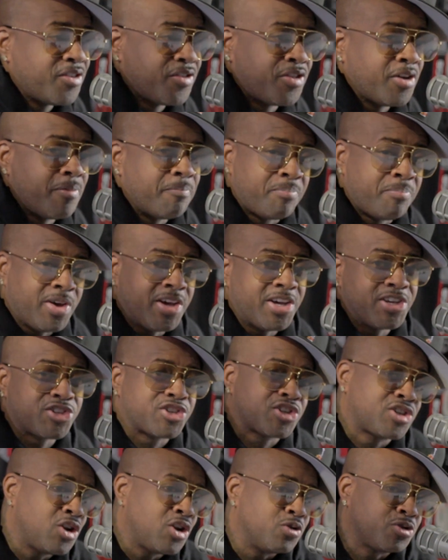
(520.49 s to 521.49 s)
the
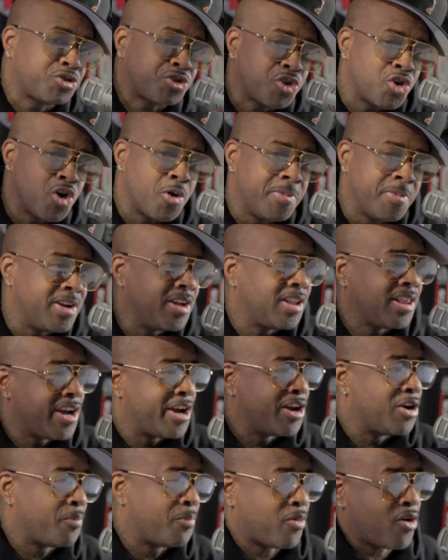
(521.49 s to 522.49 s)
biggest snowstorm in
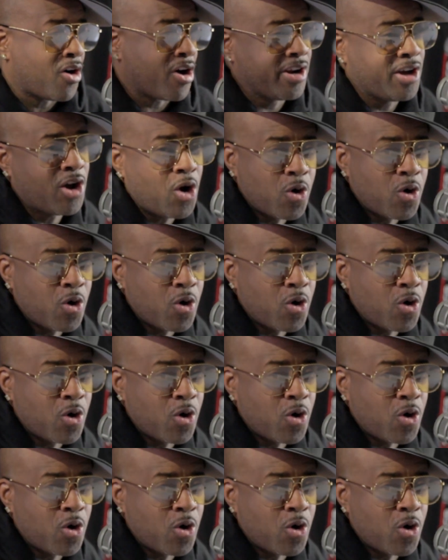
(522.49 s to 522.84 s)
Atlanta party,